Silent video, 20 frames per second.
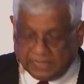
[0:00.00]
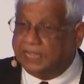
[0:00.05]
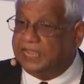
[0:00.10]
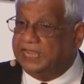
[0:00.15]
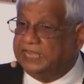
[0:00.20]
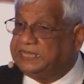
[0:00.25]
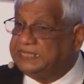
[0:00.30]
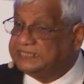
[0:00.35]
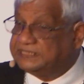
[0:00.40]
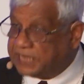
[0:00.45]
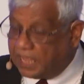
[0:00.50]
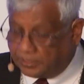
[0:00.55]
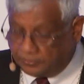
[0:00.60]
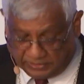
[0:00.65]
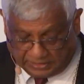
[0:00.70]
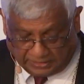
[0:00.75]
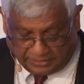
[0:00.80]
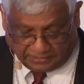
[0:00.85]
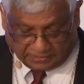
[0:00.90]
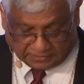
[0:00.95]
It is now
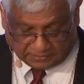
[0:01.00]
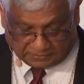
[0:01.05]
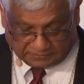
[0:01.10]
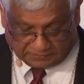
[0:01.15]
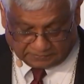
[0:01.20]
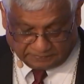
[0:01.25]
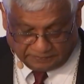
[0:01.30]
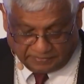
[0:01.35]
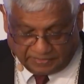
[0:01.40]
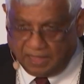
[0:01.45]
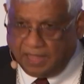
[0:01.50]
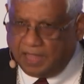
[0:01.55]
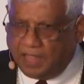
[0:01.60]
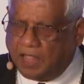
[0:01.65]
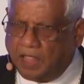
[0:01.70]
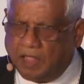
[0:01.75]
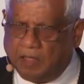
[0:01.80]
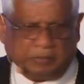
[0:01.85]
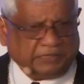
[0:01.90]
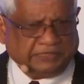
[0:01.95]
illegal,
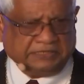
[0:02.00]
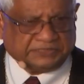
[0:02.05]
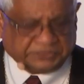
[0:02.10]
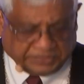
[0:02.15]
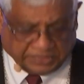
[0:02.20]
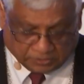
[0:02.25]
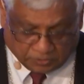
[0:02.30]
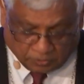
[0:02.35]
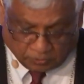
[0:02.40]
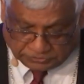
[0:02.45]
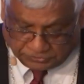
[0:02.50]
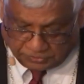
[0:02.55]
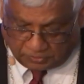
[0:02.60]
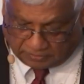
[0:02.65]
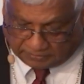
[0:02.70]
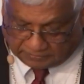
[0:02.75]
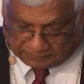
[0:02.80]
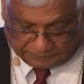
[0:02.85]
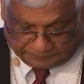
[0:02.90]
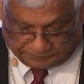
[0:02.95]
but it still goes
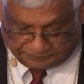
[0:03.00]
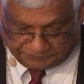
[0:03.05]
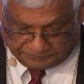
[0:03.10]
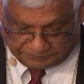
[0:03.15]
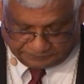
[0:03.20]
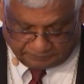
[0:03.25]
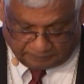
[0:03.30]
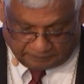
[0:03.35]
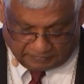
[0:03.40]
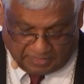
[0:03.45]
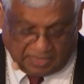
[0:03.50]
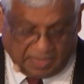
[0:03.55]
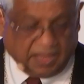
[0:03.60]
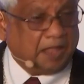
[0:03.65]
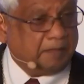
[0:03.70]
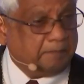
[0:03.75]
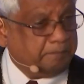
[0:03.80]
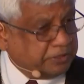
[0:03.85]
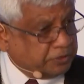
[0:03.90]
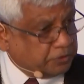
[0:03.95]
on
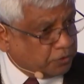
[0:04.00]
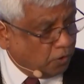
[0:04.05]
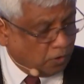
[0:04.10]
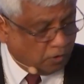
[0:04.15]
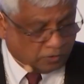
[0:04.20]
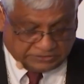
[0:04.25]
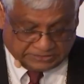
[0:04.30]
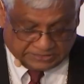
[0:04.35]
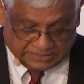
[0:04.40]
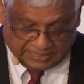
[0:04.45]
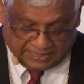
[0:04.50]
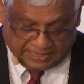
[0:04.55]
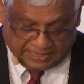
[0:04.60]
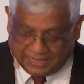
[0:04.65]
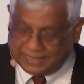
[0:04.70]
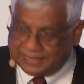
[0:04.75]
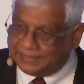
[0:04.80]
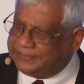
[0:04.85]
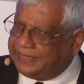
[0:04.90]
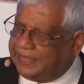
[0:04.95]
because
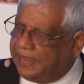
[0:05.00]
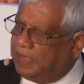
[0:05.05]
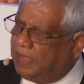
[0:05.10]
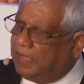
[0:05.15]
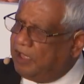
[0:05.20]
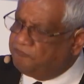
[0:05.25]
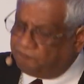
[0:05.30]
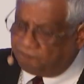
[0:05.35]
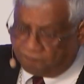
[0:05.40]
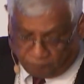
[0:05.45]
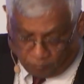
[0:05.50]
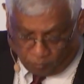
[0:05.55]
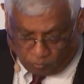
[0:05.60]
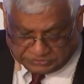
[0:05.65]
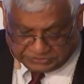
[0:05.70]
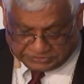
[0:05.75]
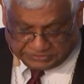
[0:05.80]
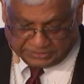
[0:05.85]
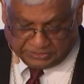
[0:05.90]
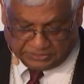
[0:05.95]
they are
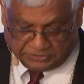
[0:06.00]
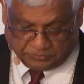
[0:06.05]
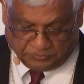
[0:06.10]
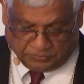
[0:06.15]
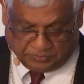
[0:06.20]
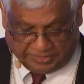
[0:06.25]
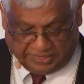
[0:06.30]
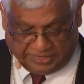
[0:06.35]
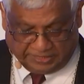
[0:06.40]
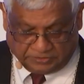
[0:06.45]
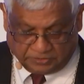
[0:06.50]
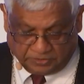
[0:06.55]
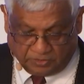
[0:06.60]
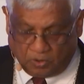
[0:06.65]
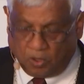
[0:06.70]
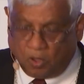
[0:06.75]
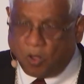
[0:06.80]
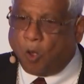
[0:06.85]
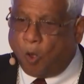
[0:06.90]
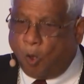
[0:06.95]
forced into it
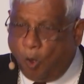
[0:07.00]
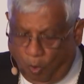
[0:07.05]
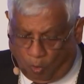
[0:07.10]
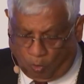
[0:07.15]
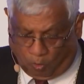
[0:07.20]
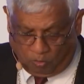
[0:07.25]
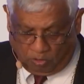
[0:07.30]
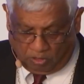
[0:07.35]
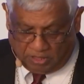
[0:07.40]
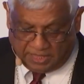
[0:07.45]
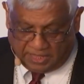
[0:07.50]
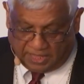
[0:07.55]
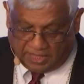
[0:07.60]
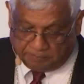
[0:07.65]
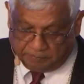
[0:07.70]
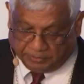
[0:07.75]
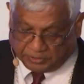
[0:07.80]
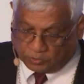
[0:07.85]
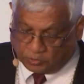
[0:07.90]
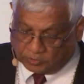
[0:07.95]
or
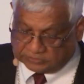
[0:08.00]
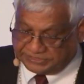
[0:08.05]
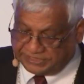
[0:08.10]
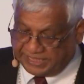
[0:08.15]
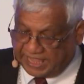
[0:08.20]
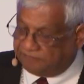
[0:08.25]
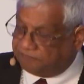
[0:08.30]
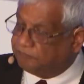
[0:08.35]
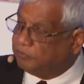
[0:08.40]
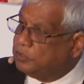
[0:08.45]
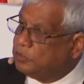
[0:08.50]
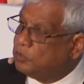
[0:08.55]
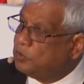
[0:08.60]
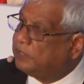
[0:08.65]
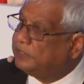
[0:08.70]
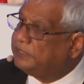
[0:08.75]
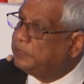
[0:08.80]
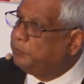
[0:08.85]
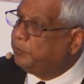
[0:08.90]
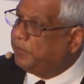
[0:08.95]
because they have no
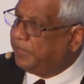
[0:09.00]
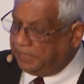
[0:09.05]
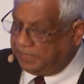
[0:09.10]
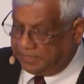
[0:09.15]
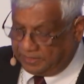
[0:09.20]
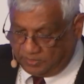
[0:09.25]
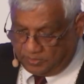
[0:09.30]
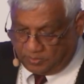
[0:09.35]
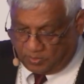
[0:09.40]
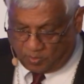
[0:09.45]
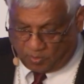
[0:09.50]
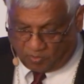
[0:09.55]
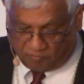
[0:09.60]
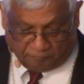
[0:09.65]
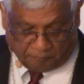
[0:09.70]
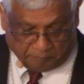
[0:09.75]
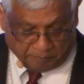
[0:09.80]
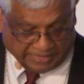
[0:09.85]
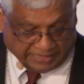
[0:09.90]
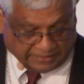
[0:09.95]
other way of
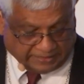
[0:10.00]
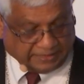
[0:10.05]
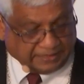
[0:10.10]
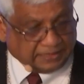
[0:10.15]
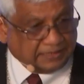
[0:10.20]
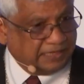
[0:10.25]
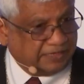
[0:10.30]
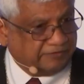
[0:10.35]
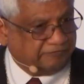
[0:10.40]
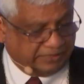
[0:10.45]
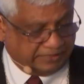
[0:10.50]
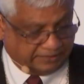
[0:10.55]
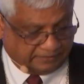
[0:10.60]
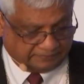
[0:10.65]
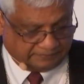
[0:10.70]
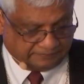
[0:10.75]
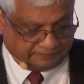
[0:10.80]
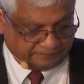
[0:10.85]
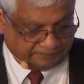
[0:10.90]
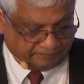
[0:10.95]
making a living.
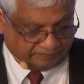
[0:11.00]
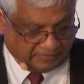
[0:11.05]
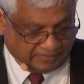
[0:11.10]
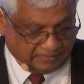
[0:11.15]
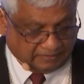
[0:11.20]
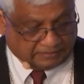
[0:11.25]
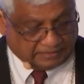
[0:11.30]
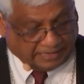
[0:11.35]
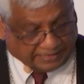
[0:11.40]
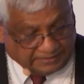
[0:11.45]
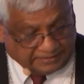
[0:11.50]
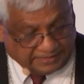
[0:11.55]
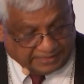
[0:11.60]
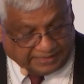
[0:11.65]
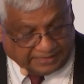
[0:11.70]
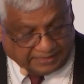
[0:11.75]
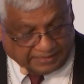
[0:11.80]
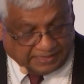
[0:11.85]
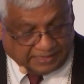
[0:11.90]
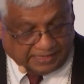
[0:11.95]

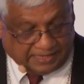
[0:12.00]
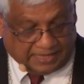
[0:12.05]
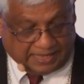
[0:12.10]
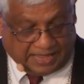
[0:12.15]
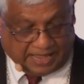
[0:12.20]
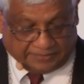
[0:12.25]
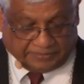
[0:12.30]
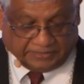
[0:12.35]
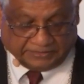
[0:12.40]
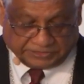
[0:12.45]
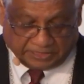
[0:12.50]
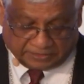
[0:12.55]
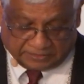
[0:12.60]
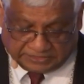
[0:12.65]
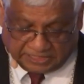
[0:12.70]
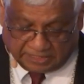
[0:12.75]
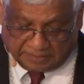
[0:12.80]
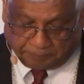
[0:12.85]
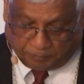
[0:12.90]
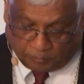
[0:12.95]
Kranti and the
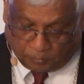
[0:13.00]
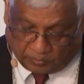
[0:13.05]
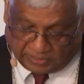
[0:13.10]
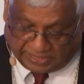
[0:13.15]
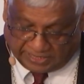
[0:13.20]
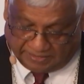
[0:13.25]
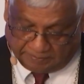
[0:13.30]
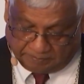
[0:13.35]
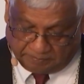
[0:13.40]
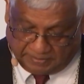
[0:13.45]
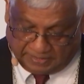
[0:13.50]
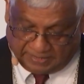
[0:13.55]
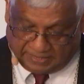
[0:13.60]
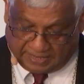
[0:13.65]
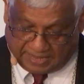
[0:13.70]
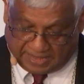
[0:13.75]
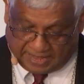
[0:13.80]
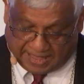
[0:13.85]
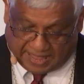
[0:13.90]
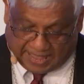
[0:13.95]
Janasha program
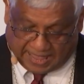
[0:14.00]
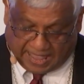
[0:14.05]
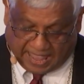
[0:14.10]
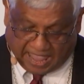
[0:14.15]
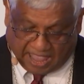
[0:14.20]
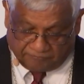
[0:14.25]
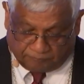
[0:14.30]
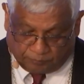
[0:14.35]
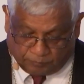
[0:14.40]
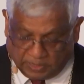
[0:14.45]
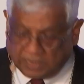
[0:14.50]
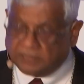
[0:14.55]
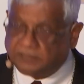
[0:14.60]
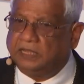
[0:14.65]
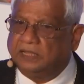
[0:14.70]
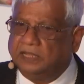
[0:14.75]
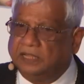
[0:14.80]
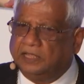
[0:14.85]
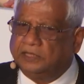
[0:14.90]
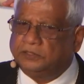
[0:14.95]
have worked
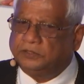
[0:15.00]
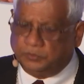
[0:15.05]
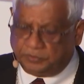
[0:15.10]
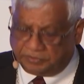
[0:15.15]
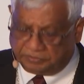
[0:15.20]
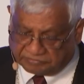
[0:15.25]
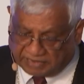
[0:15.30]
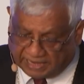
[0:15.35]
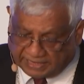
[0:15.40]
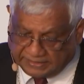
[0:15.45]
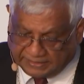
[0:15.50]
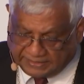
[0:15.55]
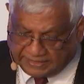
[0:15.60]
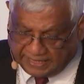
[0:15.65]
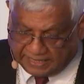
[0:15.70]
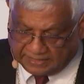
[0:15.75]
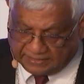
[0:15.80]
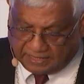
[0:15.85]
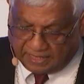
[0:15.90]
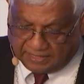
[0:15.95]
to
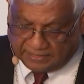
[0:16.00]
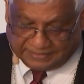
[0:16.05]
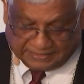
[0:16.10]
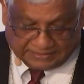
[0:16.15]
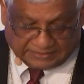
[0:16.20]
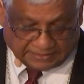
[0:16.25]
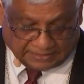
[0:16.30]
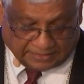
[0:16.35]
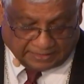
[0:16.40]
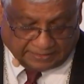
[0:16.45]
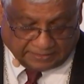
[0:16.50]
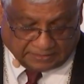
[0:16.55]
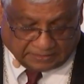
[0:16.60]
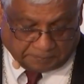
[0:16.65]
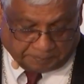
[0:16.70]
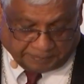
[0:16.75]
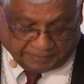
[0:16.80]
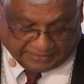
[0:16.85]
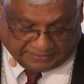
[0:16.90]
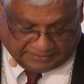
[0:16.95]
eradicate this illegal
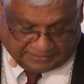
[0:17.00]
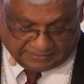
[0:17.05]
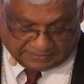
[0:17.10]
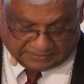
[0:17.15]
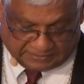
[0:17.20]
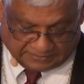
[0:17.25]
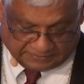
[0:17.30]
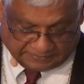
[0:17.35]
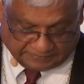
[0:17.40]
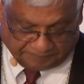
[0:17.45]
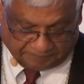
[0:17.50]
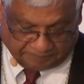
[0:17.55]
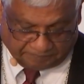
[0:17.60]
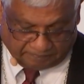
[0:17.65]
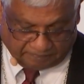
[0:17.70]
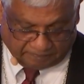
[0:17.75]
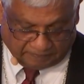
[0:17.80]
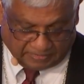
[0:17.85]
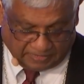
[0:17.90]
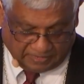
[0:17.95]
practice.
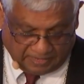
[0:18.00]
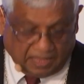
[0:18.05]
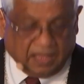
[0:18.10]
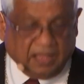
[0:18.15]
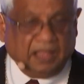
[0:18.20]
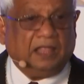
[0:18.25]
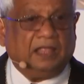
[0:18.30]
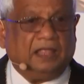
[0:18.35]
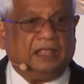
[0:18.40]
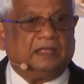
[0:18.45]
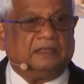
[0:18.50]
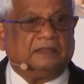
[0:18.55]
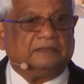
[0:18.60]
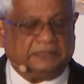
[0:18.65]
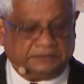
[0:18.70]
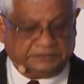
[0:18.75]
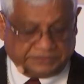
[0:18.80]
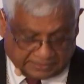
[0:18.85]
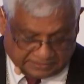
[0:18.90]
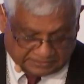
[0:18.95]
The
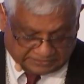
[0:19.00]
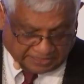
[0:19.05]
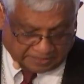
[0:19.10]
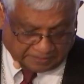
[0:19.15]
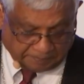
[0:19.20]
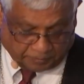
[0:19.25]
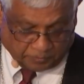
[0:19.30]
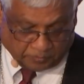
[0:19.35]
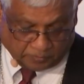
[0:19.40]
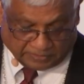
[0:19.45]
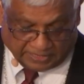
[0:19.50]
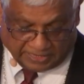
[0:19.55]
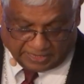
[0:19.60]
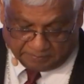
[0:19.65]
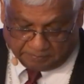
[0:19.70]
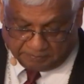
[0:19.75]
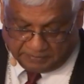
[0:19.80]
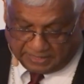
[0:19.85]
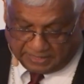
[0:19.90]
Janasha program